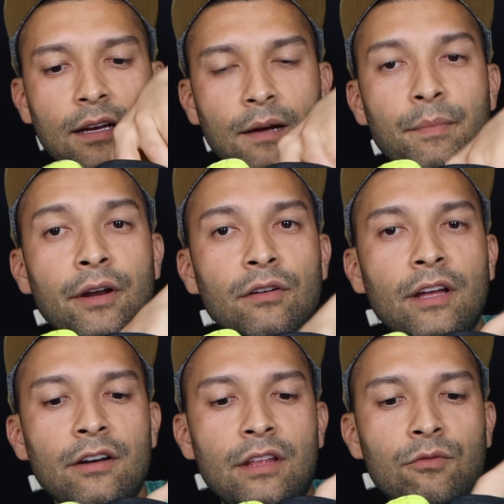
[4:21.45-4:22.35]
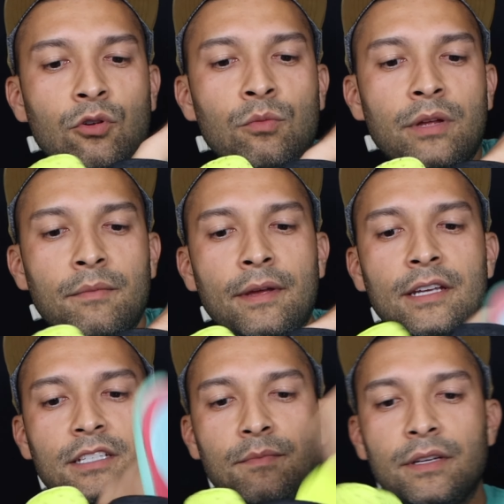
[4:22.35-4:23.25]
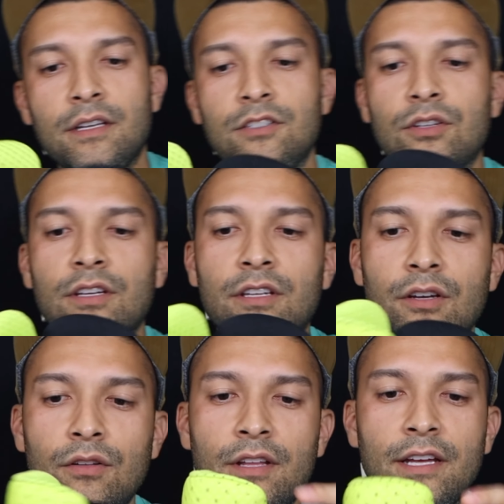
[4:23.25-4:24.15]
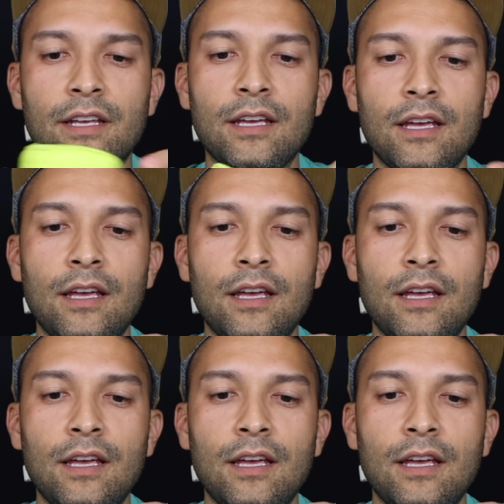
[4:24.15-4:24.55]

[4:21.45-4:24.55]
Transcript: better liner that Rollerblade makes, because you can tell like